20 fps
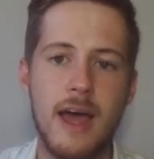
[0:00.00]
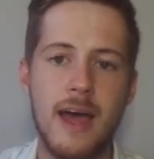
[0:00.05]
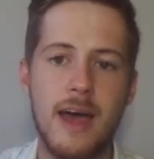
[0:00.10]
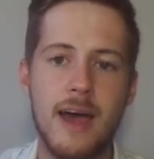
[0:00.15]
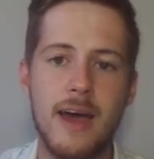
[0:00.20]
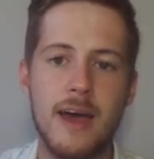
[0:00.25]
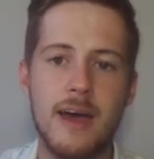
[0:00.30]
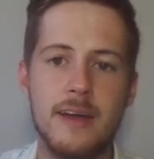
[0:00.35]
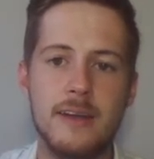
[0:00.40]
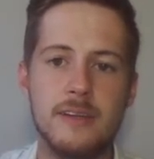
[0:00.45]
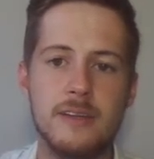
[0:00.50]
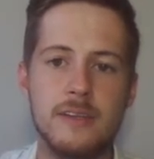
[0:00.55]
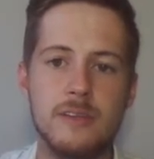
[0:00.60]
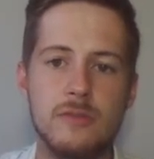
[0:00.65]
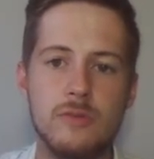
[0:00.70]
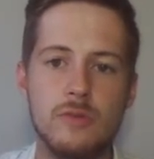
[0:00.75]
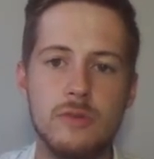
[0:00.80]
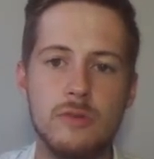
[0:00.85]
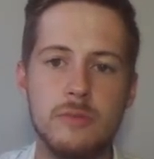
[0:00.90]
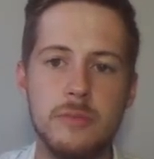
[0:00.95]
and
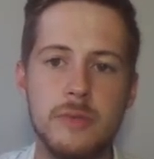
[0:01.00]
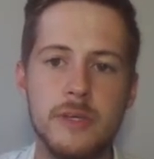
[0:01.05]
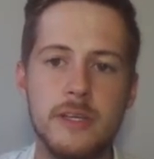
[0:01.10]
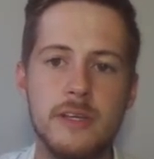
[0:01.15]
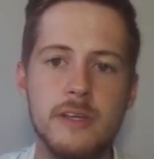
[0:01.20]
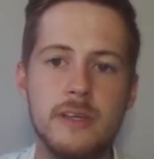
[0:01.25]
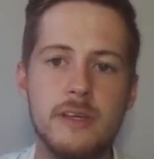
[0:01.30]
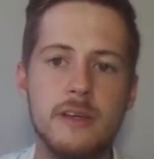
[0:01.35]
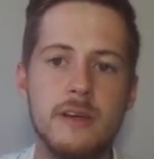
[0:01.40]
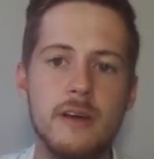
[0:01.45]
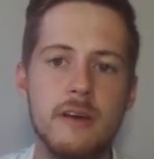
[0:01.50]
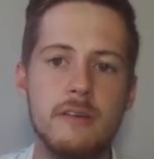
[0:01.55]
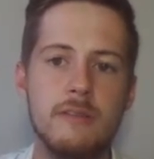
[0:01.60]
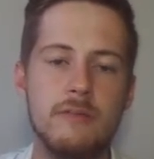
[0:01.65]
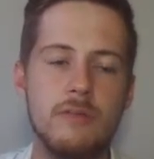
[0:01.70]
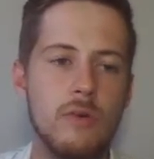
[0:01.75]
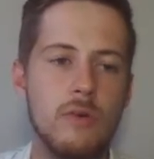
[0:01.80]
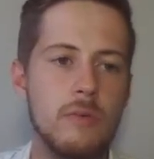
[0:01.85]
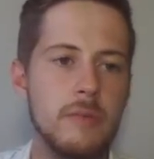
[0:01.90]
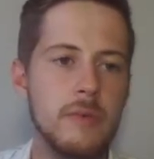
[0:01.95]
it will be
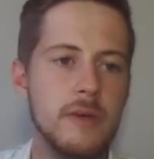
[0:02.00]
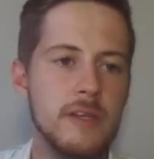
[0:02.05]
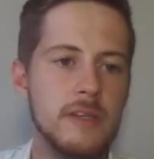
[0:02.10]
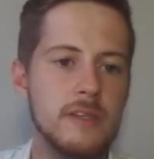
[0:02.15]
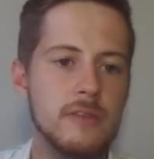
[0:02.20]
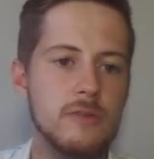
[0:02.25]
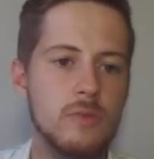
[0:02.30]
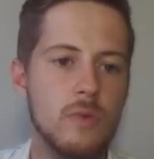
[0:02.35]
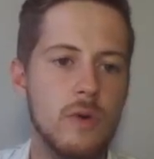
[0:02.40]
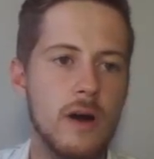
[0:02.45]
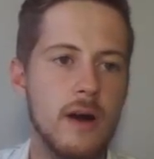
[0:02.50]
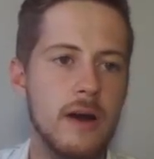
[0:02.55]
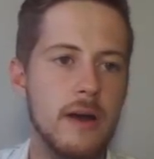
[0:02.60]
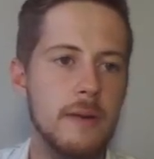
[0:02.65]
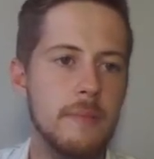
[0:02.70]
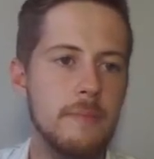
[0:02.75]
4 meters y.